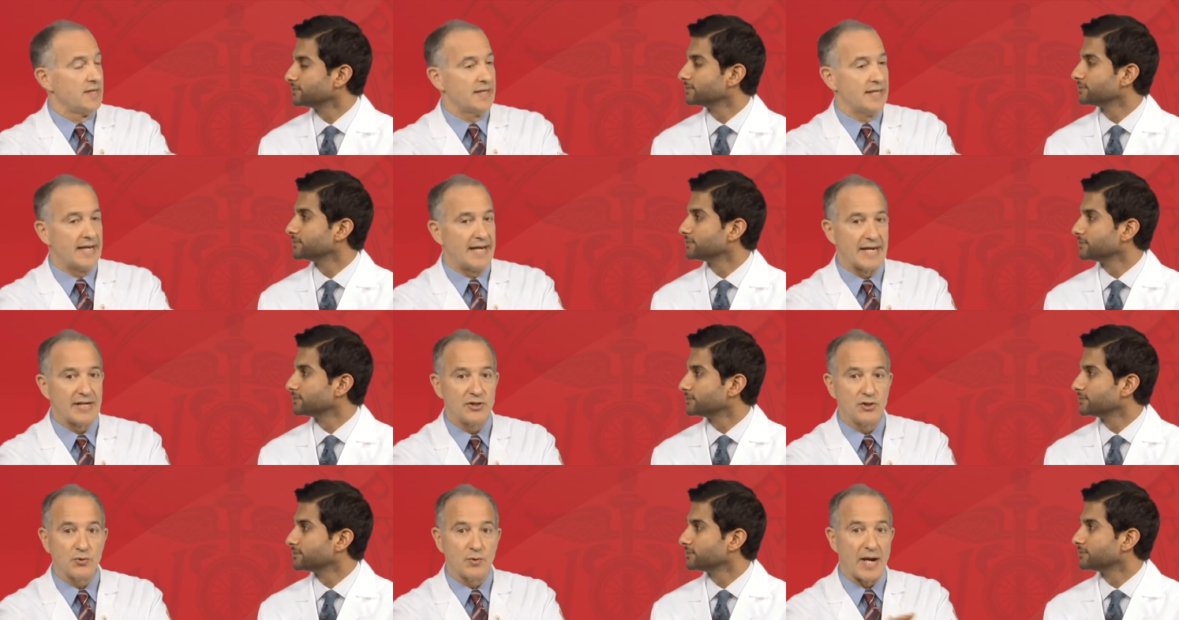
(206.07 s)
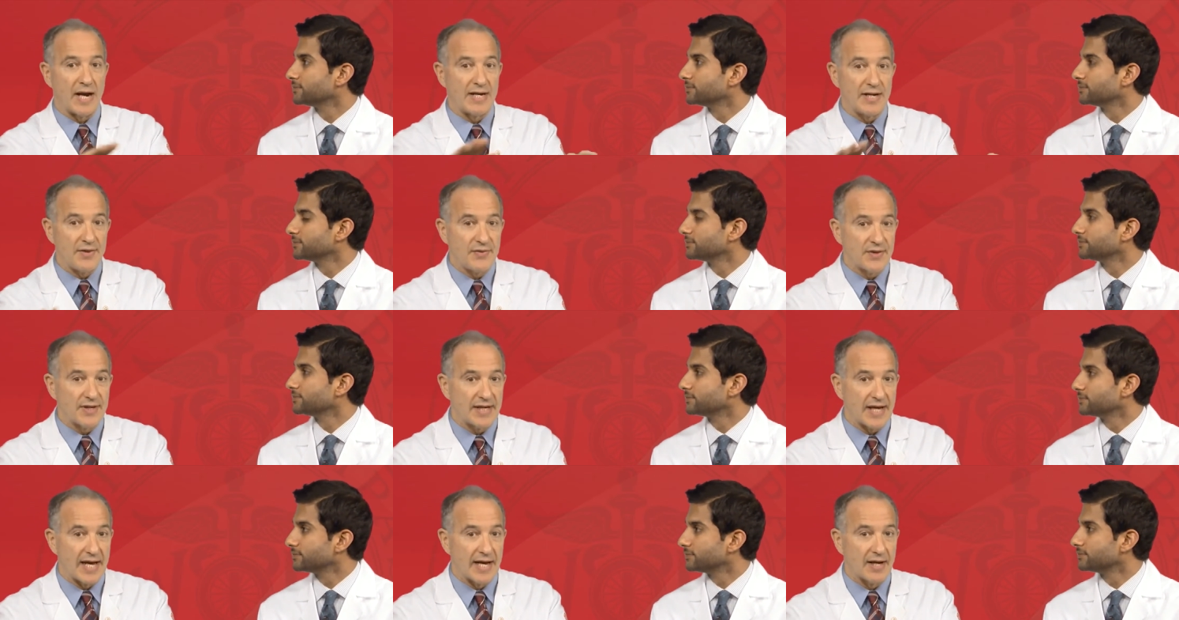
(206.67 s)
Speaker 1: can't do
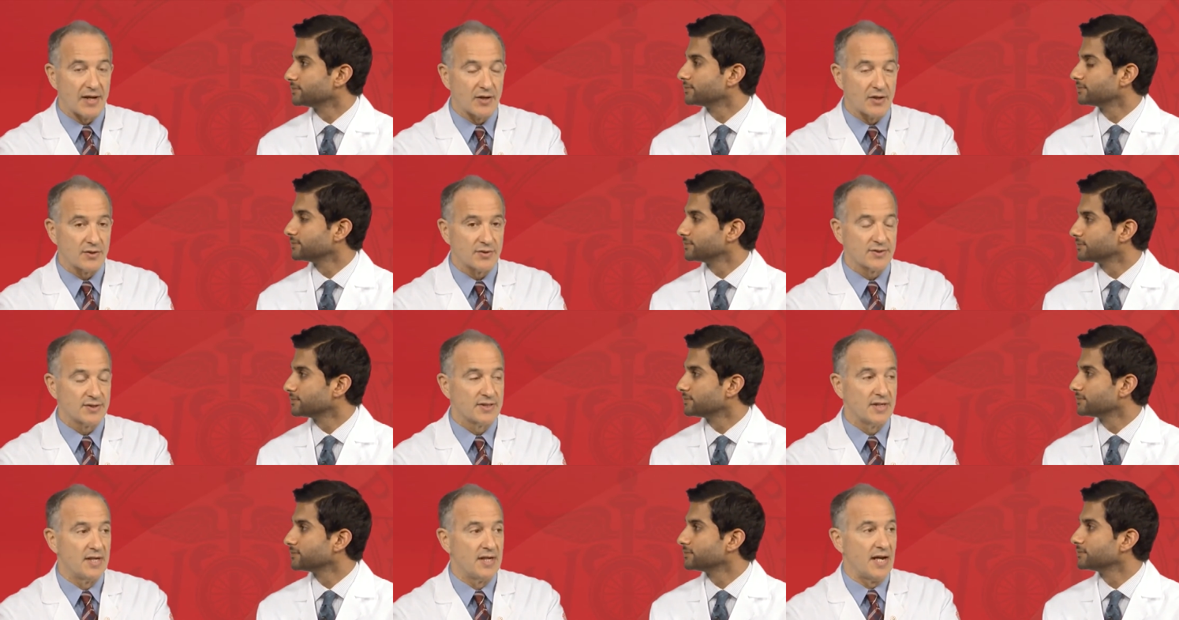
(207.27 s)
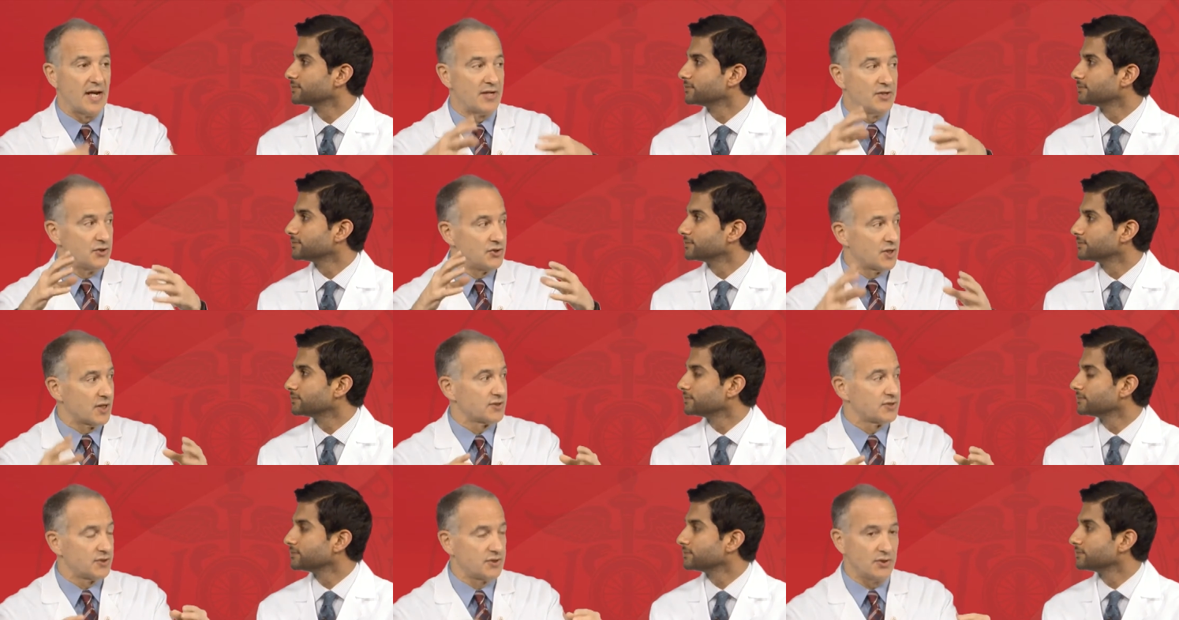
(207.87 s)
anything else, and
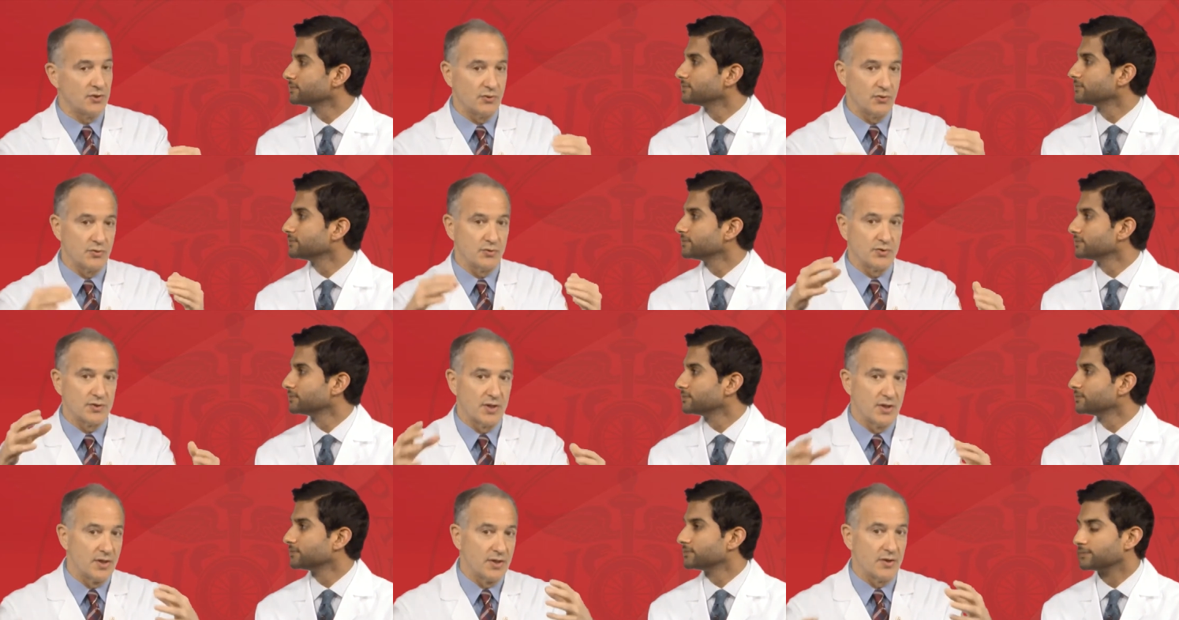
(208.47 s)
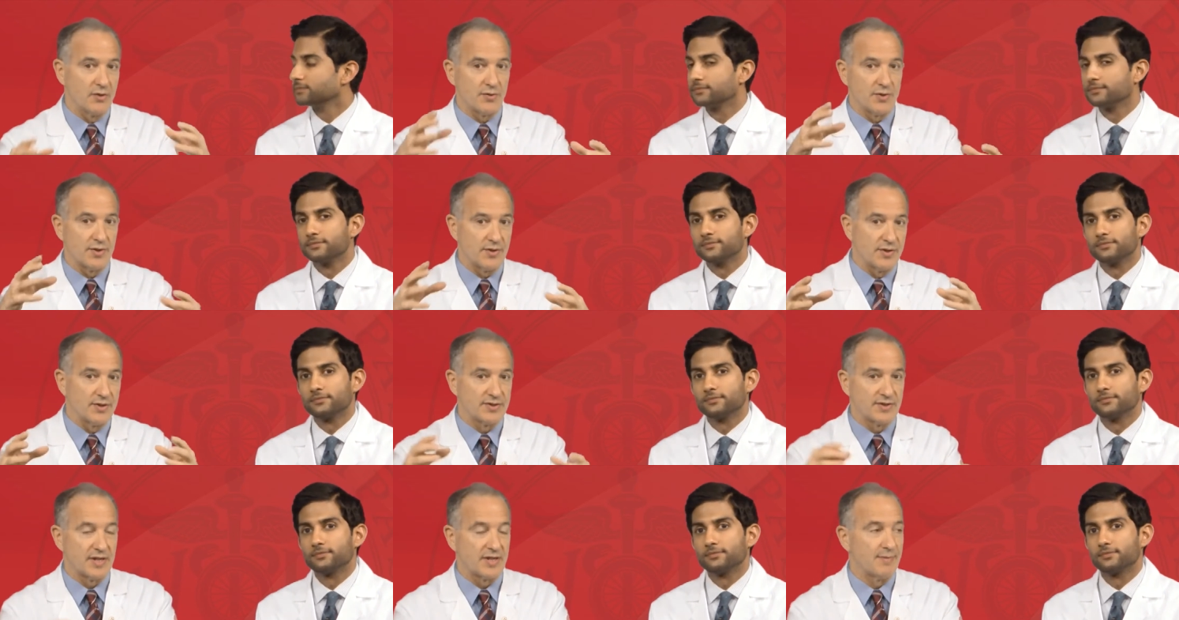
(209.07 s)
just use you know the,
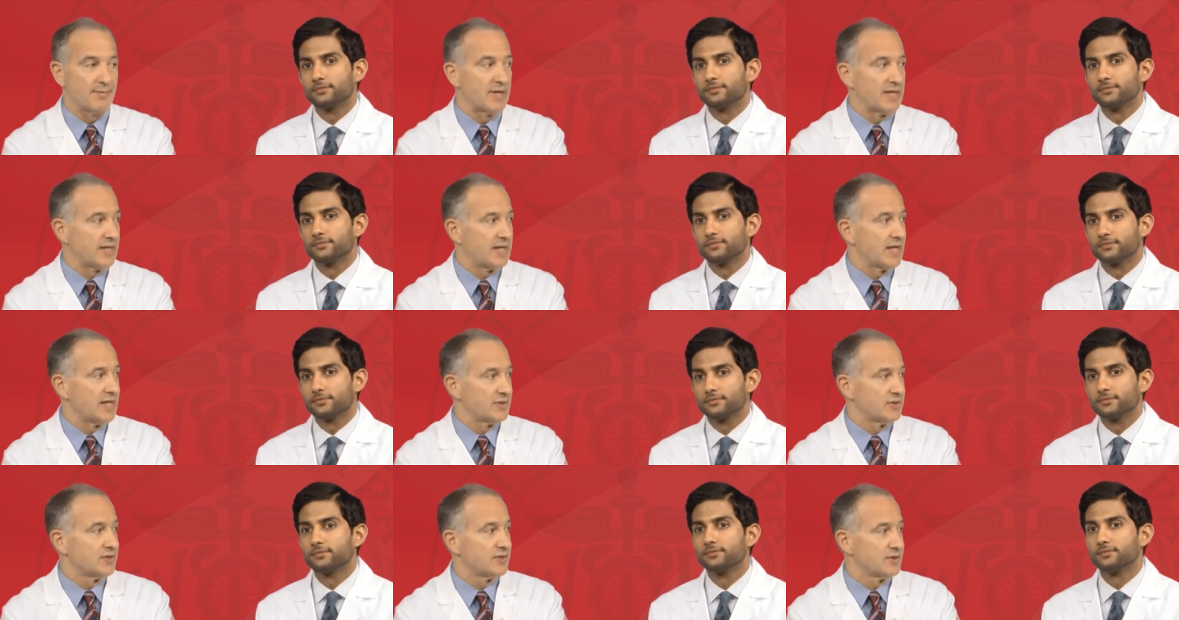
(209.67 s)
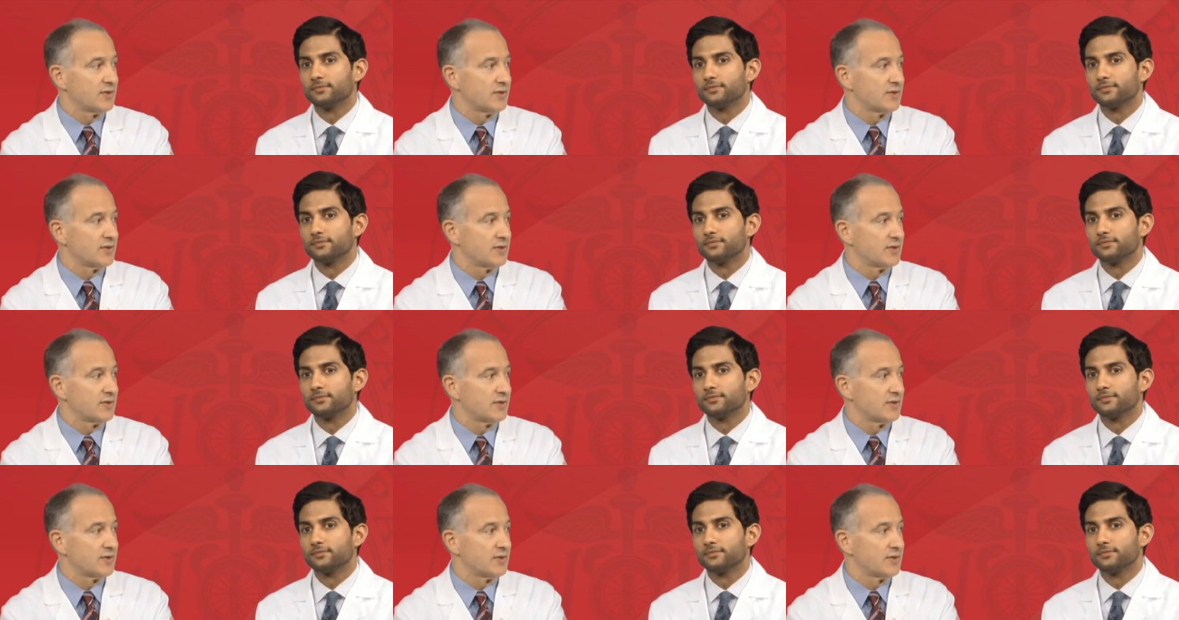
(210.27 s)
the study medication.